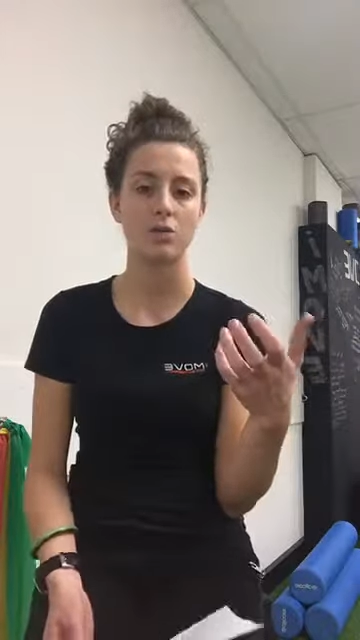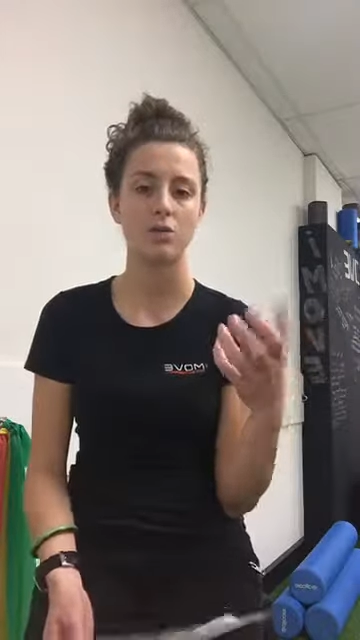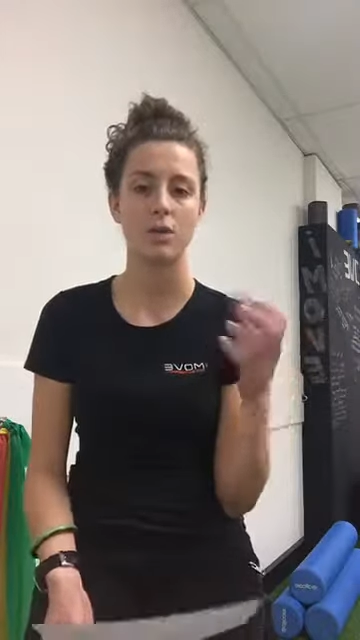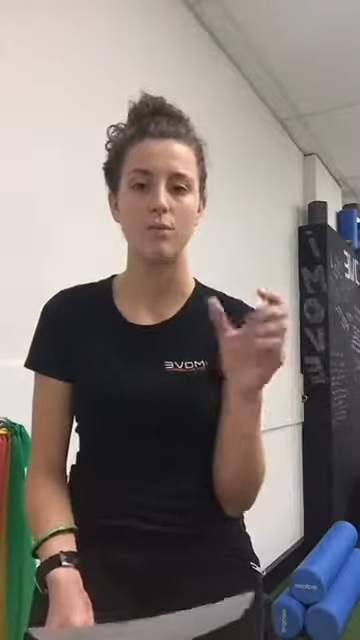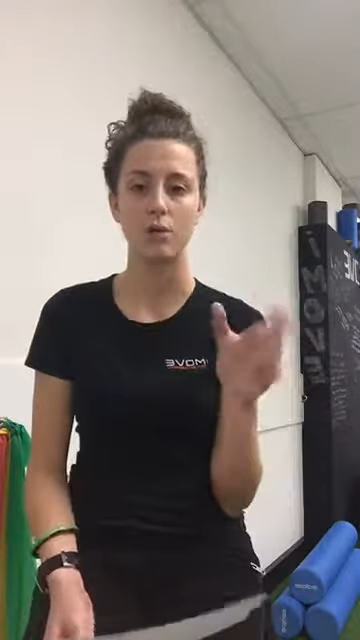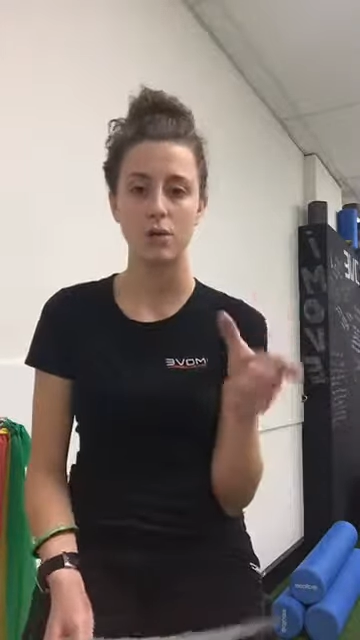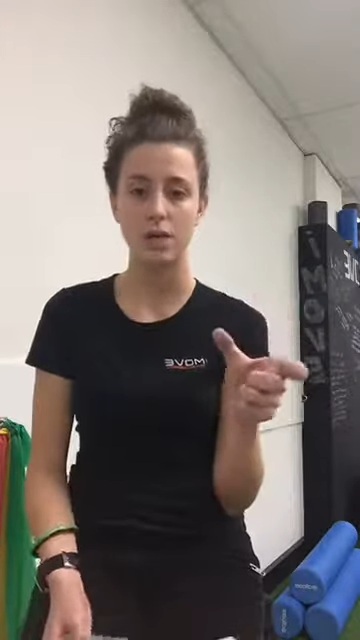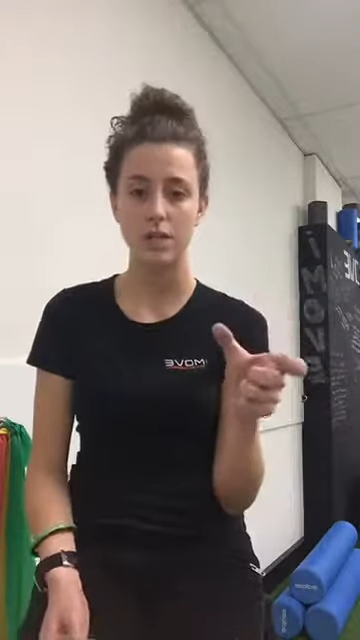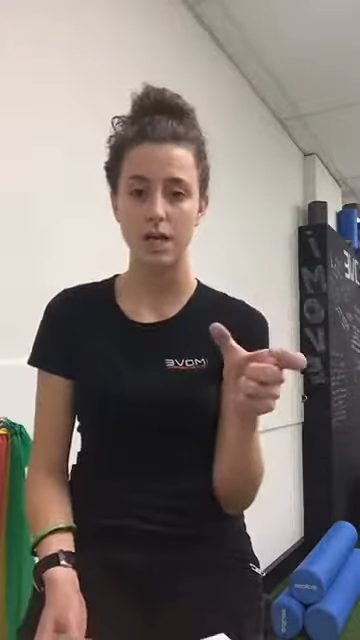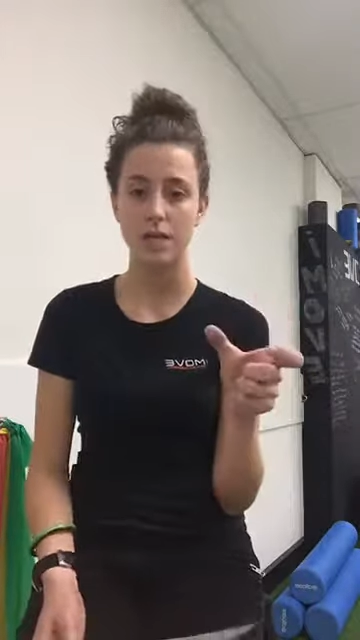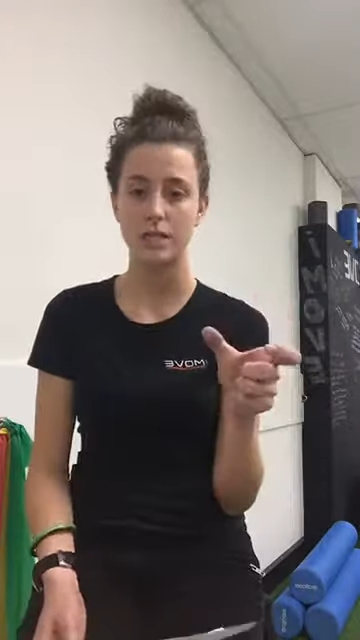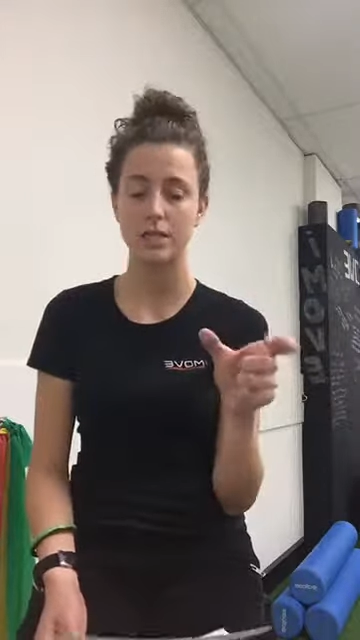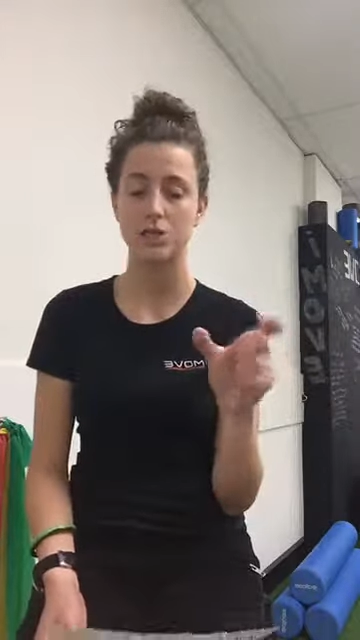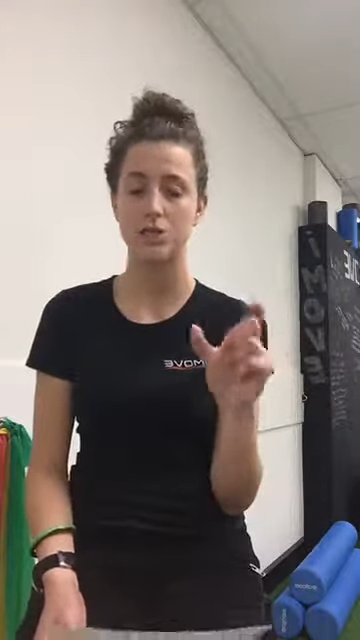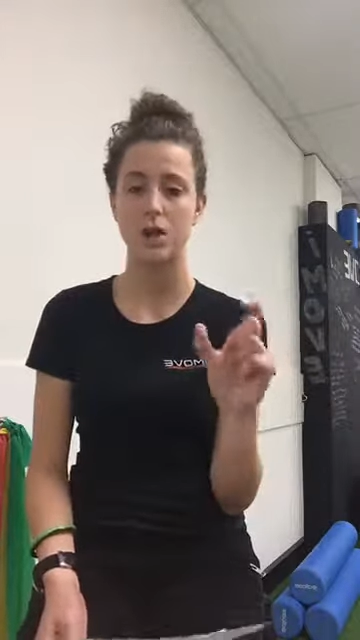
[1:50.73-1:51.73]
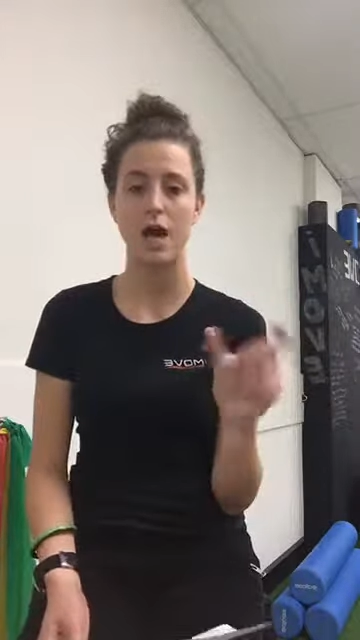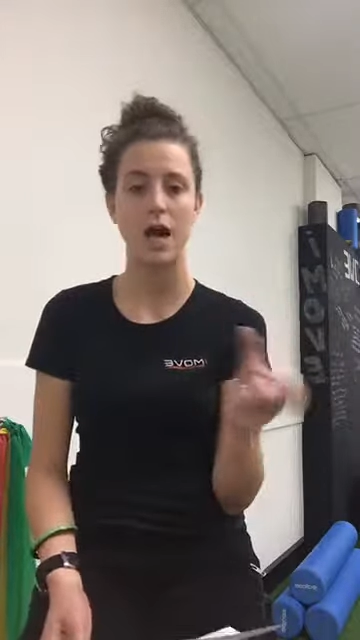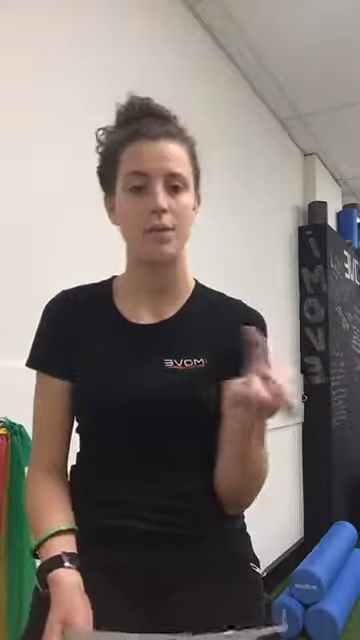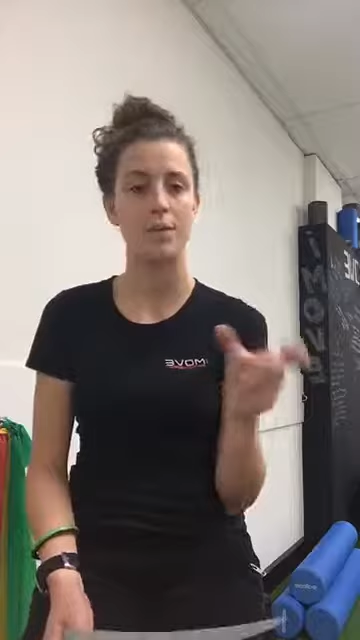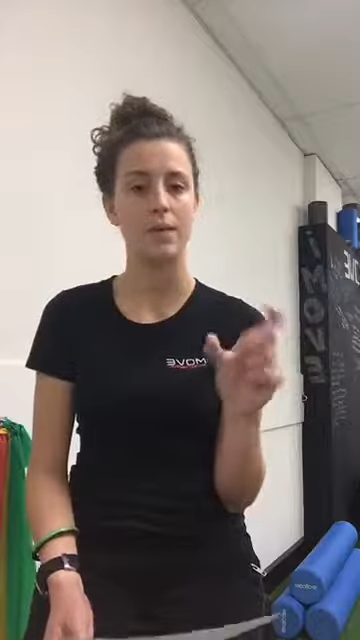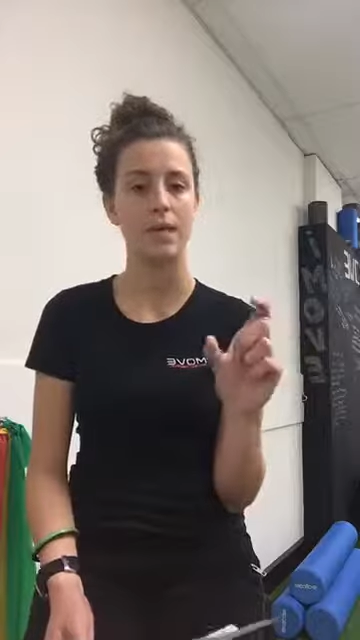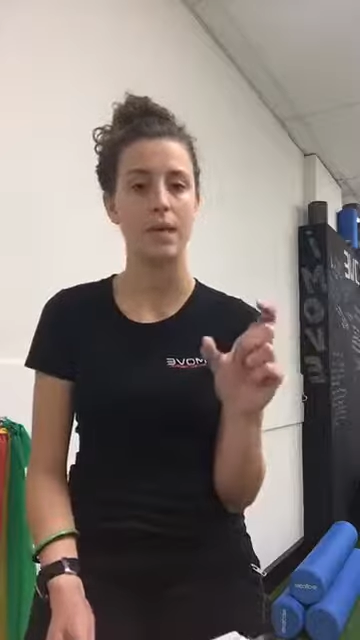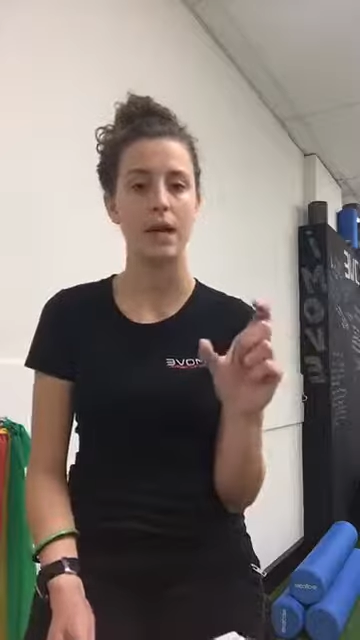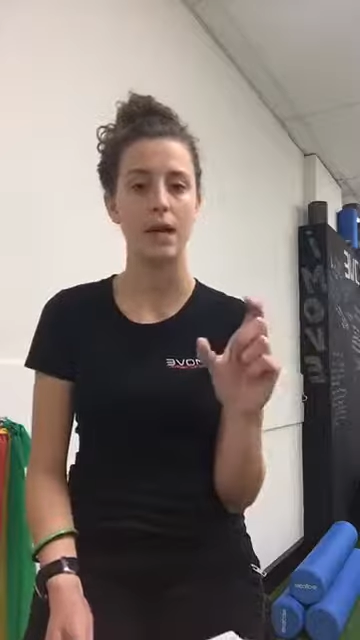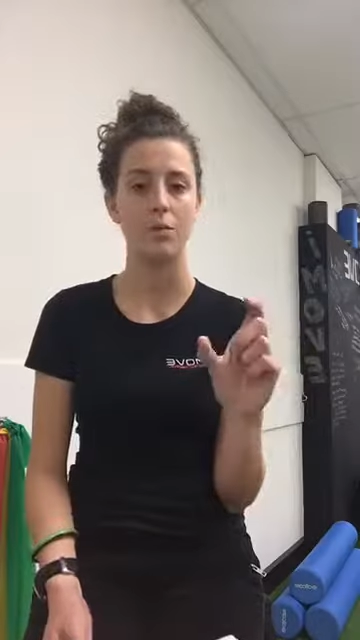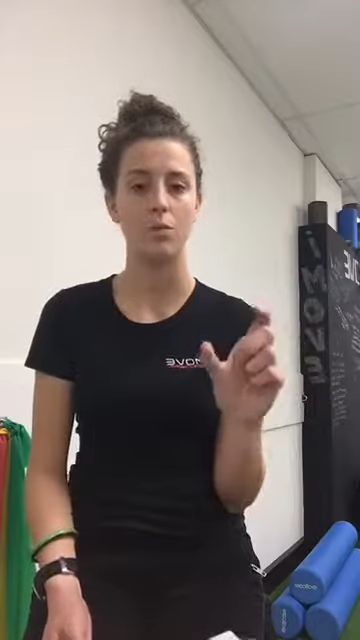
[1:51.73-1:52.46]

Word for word: so I'm not exactly sure how many how